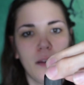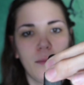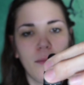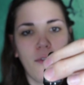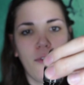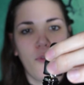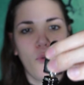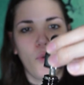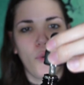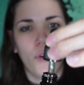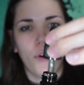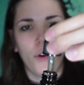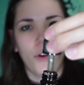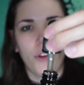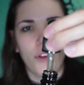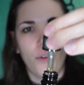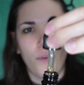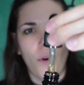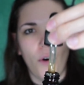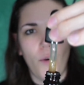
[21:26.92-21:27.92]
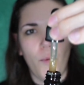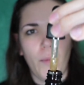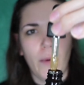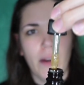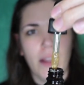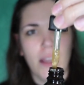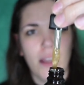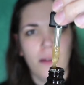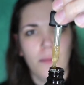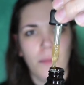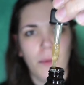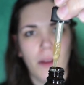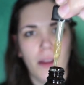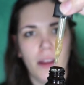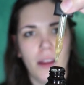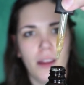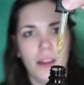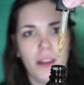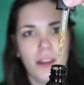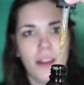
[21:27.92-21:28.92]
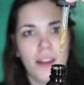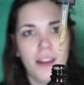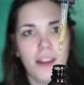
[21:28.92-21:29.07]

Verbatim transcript: before you open it, but